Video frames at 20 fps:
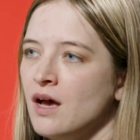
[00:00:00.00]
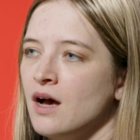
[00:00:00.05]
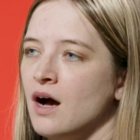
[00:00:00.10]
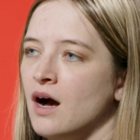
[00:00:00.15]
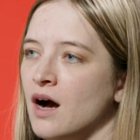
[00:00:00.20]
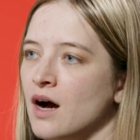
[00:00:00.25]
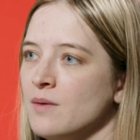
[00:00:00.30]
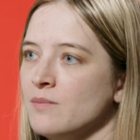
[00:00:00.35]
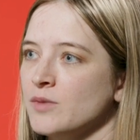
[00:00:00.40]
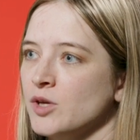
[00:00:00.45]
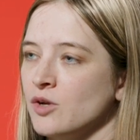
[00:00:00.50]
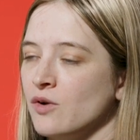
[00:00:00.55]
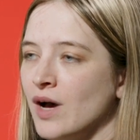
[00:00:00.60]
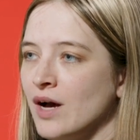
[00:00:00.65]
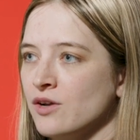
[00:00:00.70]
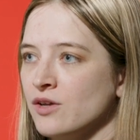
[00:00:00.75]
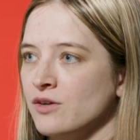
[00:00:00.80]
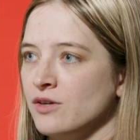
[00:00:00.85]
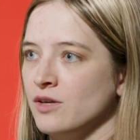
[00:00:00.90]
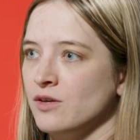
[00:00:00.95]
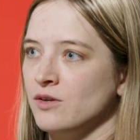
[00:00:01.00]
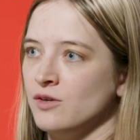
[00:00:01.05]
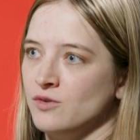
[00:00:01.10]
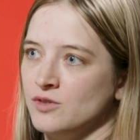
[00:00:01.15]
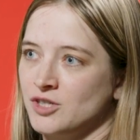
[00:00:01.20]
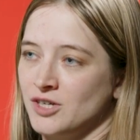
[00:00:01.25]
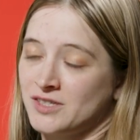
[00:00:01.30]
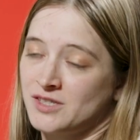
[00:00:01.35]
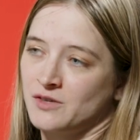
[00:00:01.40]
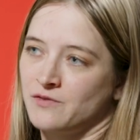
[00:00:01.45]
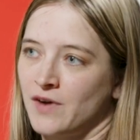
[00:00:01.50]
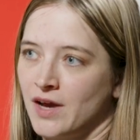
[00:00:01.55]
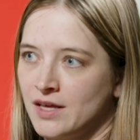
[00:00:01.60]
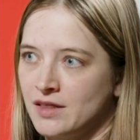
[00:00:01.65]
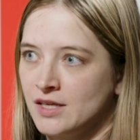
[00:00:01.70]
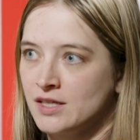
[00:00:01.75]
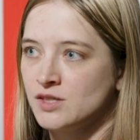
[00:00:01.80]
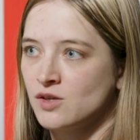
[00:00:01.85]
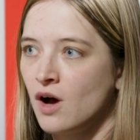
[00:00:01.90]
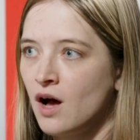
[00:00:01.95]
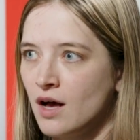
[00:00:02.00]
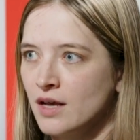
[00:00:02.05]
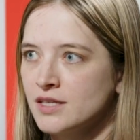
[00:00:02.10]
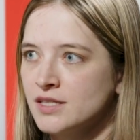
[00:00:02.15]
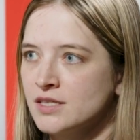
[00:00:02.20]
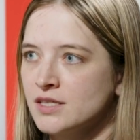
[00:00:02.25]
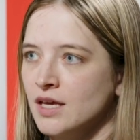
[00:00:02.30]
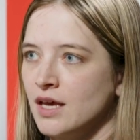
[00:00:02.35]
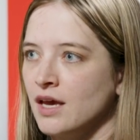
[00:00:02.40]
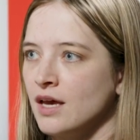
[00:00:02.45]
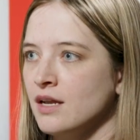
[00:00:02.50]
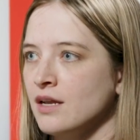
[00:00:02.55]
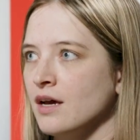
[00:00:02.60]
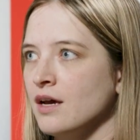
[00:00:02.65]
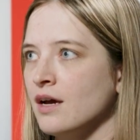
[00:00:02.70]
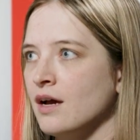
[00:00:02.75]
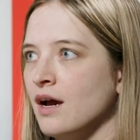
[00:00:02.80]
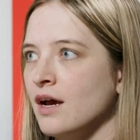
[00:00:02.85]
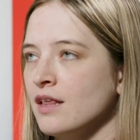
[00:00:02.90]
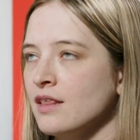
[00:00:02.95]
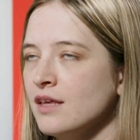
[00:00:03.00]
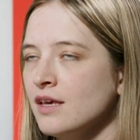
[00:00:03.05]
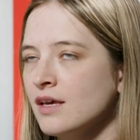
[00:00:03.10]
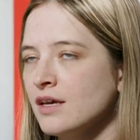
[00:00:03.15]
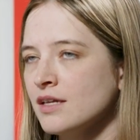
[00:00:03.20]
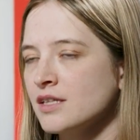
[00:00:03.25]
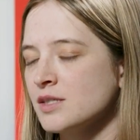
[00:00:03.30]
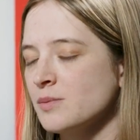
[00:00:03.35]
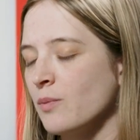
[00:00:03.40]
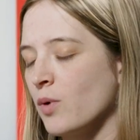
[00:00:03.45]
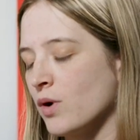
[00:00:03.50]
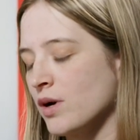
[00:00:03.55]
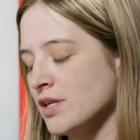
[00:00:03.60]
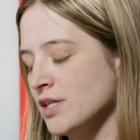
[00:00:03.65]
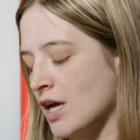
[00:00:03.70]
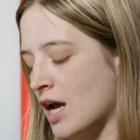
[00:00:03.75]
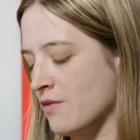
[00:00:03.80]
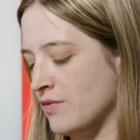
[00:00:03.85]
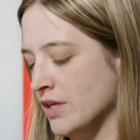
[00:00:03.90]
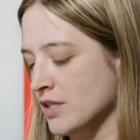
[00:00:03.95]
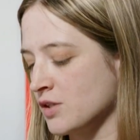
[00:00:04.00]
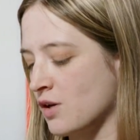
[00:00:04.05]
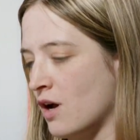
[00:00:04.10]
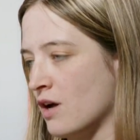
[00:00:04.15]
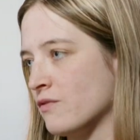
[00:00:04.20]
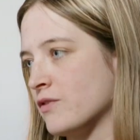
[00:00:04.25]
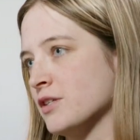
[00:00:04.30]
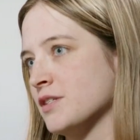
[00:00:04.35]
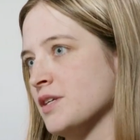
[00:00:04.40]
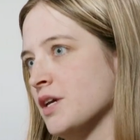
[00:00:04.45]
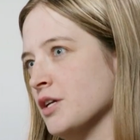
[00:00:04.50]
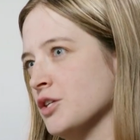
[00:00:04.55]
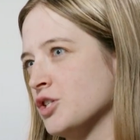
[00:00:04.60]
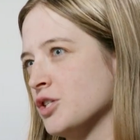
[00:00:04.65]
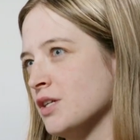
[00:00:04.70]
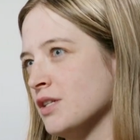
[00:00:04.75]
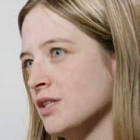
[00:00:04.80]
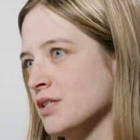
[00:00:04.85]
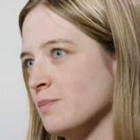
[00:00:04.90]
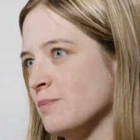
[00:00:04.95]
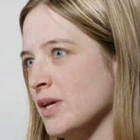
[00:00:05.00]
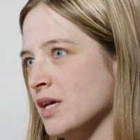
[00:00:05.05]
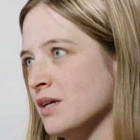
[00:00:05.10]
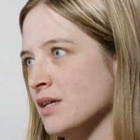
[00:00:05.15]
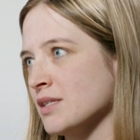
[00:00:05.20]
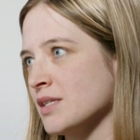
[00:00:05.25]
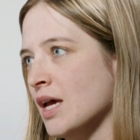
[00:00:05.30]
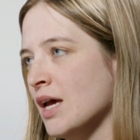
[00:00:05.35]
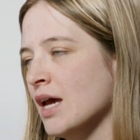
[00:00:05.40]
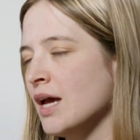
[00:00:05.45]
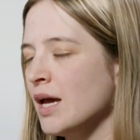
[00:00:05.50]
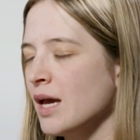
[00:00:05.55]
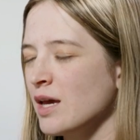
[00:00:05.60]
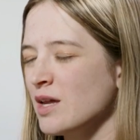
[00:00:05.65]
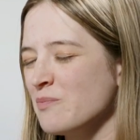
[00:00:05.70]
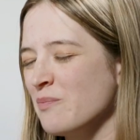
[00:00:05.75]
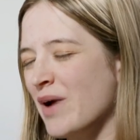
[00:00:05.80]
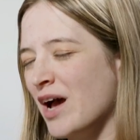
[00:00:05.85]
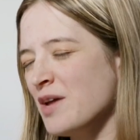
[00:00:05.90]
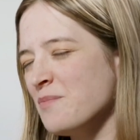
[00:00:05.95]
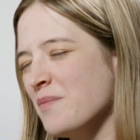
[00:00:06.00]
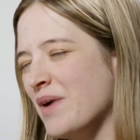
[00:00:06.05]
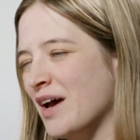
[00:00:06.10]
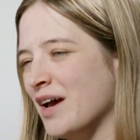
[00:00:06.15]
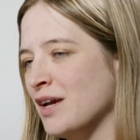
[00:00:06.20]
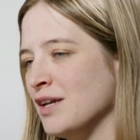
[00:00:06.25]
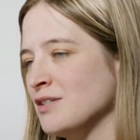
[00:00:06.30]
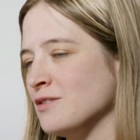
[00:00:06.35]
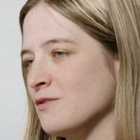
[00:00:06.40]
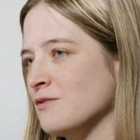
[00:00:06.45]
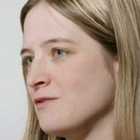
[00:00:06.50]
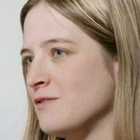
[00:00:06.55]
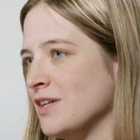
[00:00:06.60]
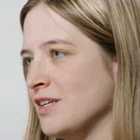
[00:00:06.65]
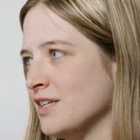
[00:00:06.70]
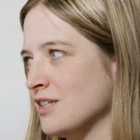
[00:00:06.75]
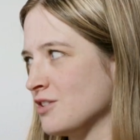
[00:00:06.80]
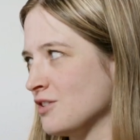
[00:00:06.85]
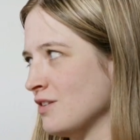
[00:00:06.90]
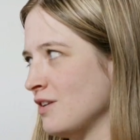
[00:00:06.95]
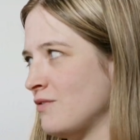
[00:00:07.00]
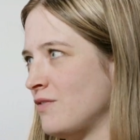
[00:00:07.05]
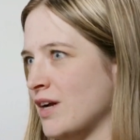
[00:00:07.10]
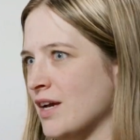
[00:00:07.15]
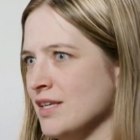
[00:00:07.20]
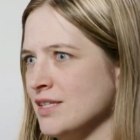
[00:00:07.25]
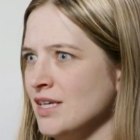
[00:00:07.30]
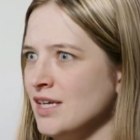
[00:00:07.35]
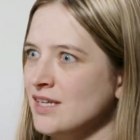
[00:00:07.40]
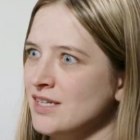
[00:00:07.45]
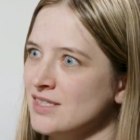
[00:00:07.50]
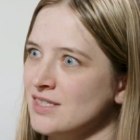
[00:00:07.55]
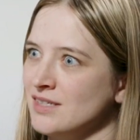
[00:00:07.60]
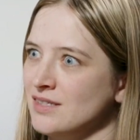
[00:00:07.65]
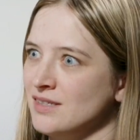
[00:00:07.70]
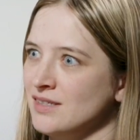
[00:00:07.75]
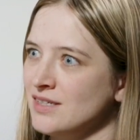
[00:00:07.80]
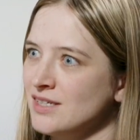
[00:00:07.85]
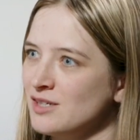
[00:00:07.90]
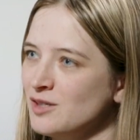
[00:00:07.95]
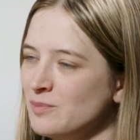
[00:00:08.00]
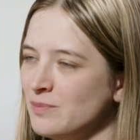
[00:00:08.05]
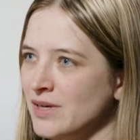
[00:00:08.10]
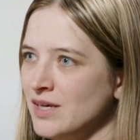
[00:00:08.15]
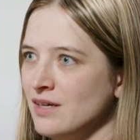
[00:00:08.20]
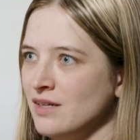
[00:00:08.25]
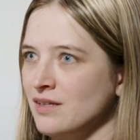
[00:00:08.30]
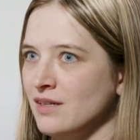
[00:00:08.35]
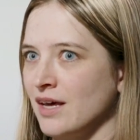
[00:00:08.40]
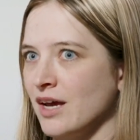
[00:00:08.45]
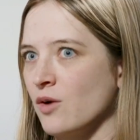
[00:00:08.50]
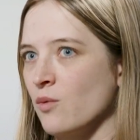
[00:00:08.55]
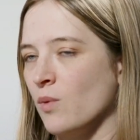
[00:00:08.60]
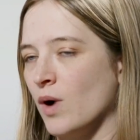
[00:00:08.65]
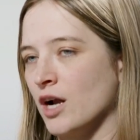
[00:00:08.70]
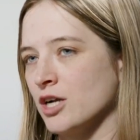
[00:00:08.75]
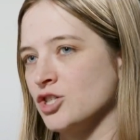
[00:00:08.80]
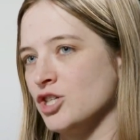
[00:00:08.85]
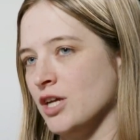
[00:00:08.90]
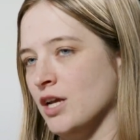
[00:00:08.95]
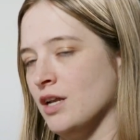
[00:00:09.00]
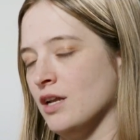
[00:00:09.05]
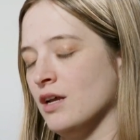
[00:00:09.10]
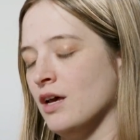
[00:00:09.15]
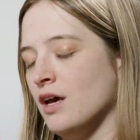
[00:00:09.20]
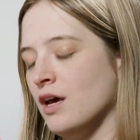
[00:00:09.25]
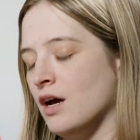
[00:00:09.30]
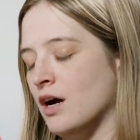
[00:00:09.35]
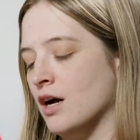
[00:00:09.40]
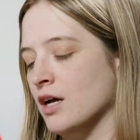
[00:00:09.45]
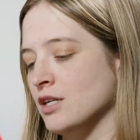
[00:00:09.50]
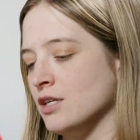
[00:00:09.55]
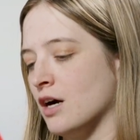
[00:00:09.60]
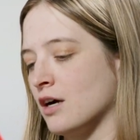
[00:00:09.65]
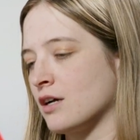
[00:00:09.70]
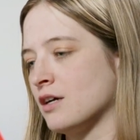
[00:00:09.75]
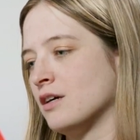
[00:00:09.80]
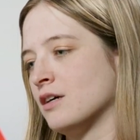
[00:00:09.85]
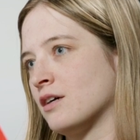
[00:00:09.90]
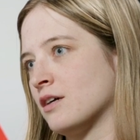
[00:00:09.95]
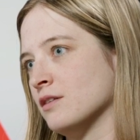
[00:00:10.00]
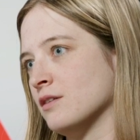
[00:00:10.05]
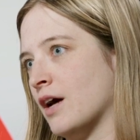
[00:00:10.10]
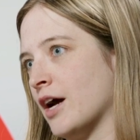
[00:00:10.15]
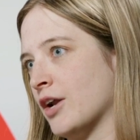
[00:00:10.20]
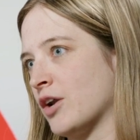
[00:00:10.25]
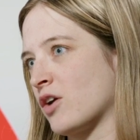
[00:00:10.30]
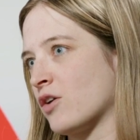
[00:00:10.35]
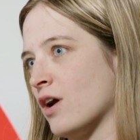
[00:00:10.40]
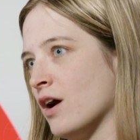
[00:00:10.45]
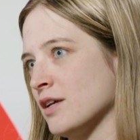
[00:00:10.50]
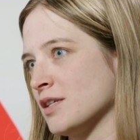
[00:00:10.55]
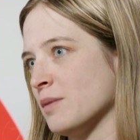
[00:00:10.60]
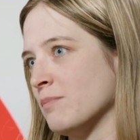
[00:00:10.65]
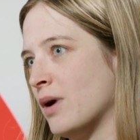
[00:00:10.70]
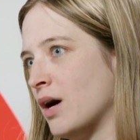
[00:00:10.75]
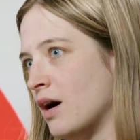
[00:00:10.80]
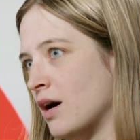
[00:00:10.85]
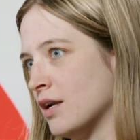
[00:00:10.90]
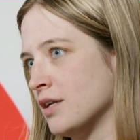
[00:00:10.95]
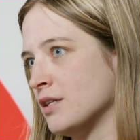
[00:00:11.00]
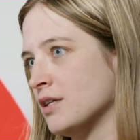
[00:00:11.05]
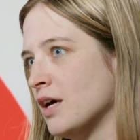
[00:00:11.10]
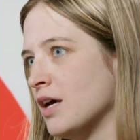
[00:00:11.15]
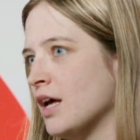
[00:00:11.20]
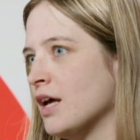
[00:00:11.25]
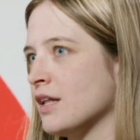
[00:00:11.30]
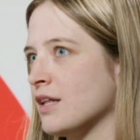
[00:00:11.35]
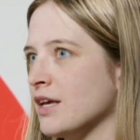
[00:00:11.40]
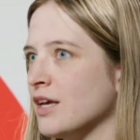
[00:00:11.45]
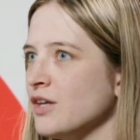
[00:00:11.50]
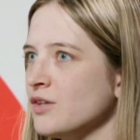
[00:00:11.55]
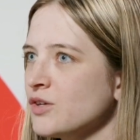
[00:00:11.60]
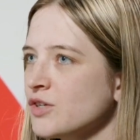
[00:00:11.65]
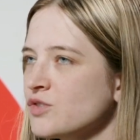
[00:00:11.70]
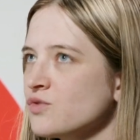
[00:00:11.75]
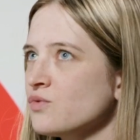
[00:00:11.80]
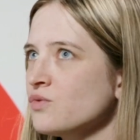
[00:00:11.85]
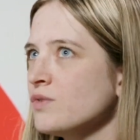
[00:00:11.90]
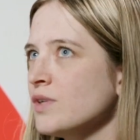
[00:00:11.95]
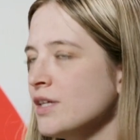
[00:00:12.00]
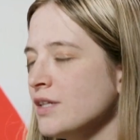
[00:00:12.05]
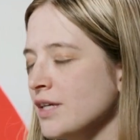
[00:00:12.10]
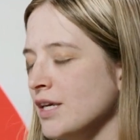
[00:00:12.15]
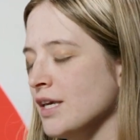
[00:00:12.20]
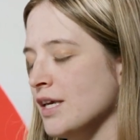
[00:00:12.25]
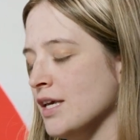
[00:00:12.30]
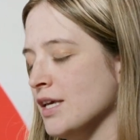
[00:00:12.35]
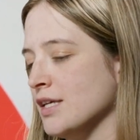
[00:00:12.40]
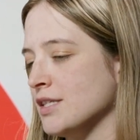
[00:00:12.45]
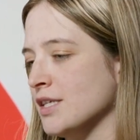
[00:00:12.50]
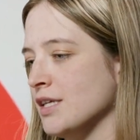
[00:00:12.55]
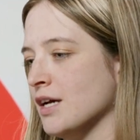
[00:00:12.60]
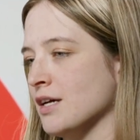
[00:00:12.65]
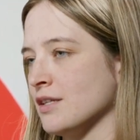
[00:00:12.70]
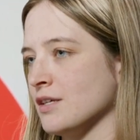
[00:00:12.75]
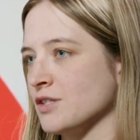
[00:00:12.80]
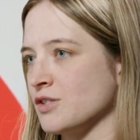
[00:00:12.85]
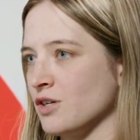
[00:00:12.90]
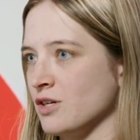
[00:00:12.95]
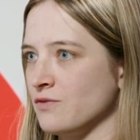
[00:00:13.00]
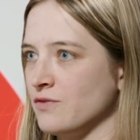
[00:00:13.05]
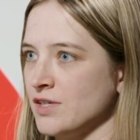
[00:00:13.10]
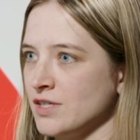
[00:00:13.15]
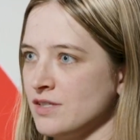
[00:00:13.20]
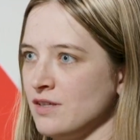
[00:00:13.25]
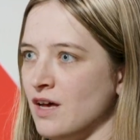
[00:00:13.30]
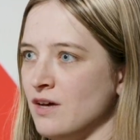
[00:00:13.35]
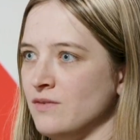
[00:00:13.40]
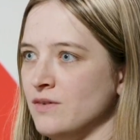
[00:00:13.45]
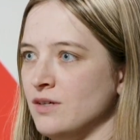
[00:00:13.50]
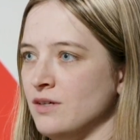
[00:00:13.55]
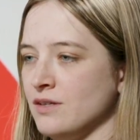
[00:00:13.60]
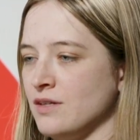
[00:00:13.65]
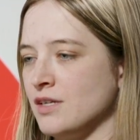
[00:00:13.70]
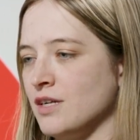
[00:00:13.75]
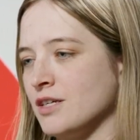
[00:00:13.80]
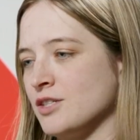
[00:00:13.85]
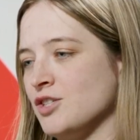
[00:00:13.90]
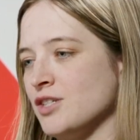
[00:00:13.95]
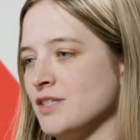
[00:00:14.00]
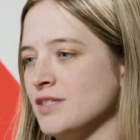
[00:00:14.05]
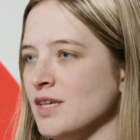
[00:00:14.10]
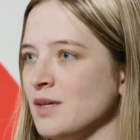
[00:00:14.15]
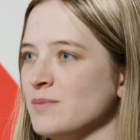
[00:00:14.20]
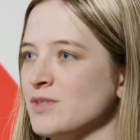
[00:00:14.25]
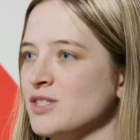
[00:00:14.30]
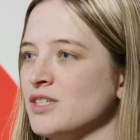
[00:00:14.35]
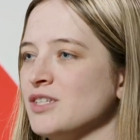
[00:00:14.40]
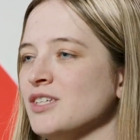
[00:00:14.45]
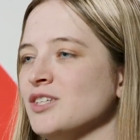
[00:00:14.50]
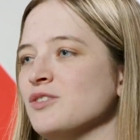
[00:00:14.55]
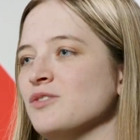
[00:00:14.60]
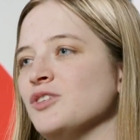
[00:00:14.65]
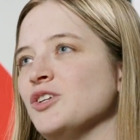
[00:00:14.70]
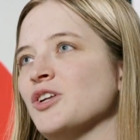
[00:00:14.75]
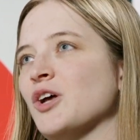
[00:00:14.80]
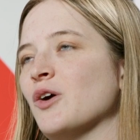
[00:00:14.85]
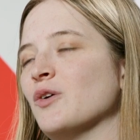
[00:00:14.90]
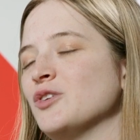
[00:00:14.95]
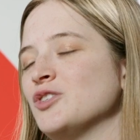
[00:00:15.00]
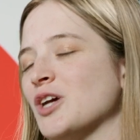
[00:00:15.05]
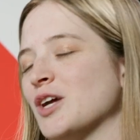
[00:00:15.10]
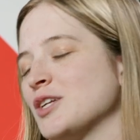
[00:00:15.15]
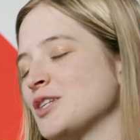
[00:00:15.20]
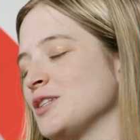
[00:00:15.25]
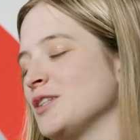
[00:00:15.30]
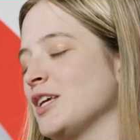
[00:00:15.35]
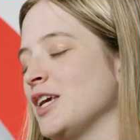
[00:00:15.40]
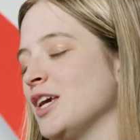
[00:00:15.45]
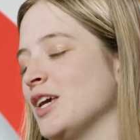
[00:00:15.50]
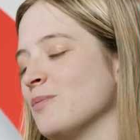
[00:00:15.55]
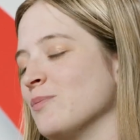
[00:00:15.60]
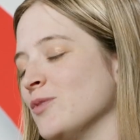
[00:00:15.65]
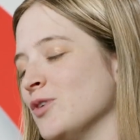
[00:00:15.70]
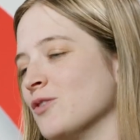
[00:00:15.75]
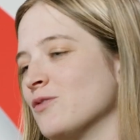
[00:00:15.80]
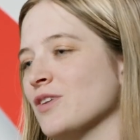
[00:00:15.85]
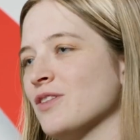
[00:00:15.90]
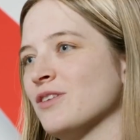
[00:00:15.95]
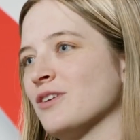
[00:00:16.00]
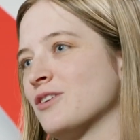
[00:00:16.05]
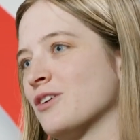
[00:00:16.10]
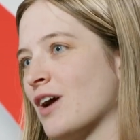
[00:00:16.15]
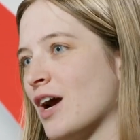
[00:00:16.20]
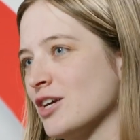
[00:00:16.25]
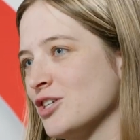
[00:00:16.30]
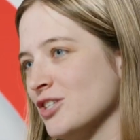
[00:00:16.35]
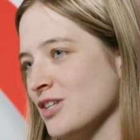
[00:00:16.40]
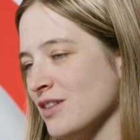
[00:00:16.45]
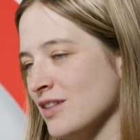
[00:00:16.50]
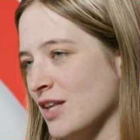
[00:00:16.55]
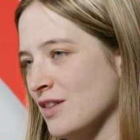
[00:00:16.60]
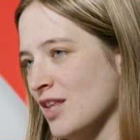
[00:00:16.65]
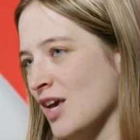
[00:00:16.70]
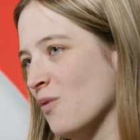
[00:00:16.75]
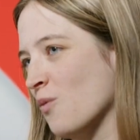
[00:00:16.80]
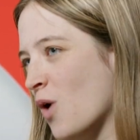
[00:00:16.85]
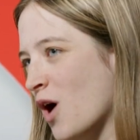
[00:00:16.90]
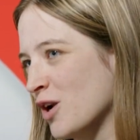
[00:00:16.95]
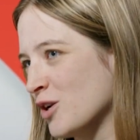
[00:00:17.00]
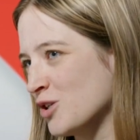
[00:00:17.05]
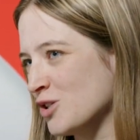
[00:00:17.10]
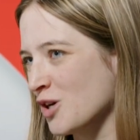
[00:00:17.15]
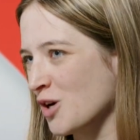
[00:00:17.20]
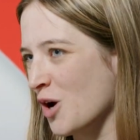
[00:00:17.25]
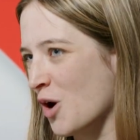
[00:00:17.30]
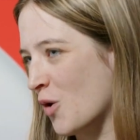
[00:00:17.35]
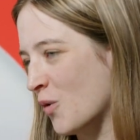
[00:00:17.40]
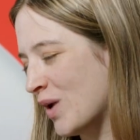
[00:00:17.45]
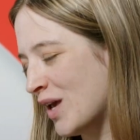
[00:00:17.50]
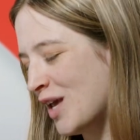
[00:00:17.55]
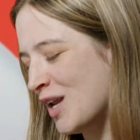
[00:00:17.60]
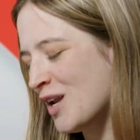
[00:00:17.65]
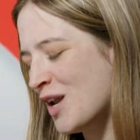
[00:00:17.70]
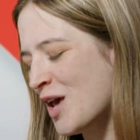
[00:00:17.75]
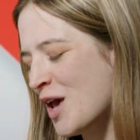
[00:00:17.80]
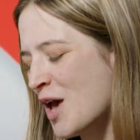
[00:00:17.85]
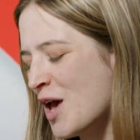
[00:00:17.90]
You know, how do you justify these costs? And I think it's important to have these conversations because in my mind, financial advising is a little bit like watching a duck glide across a pond. Like, it looks really easy on the surface level. The duck just seems to, you know, gently move in the direction that they want to go in.